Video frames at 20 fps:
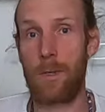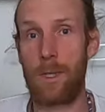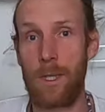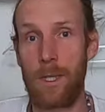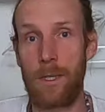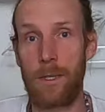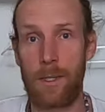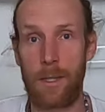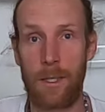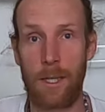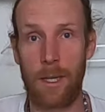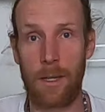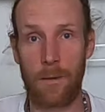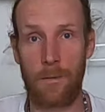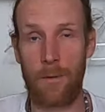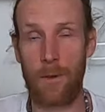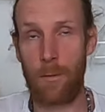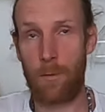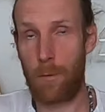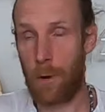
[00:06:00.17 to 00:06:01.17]
release, take a
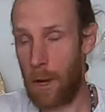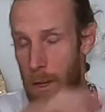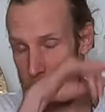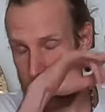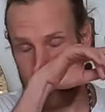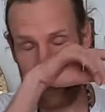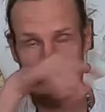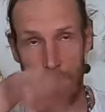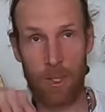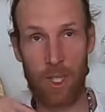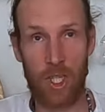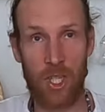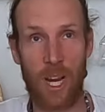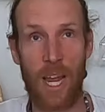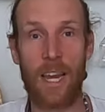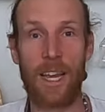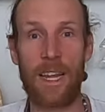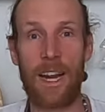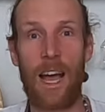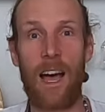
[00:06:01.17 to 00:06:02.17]
few breaths, maybe
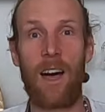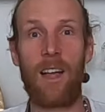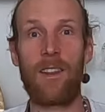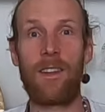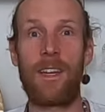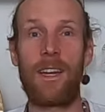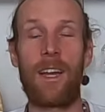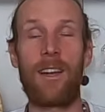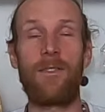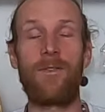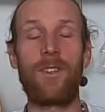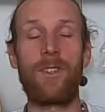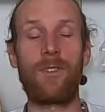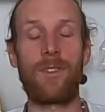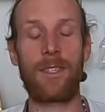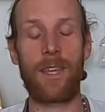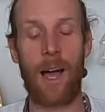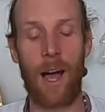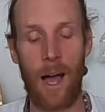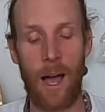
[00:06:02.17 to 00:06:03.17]
shake it out, let out a few
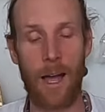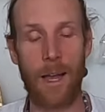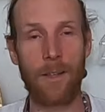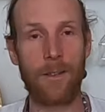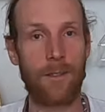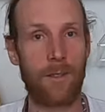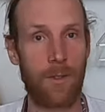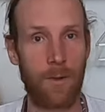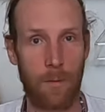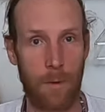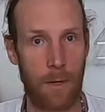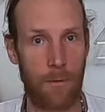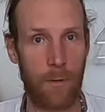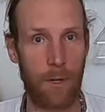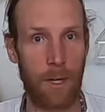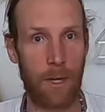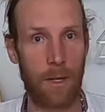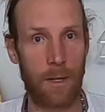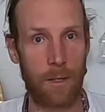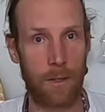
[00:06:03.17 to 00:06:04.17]
sighs, do whatever
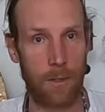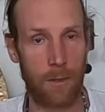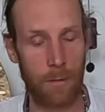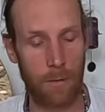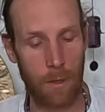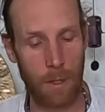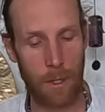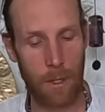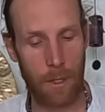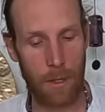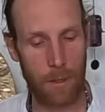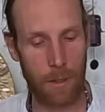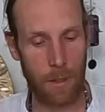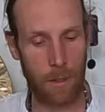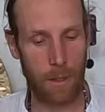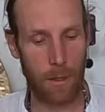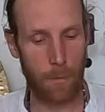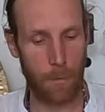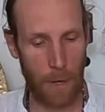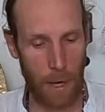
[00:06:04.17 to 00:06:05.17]
you gotta do,
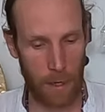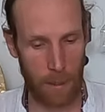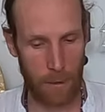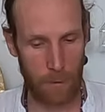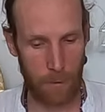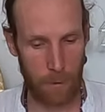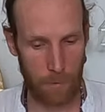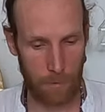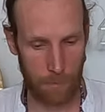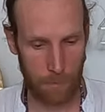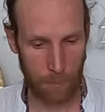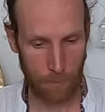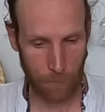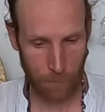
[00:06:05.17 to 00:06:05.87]
and come back to it.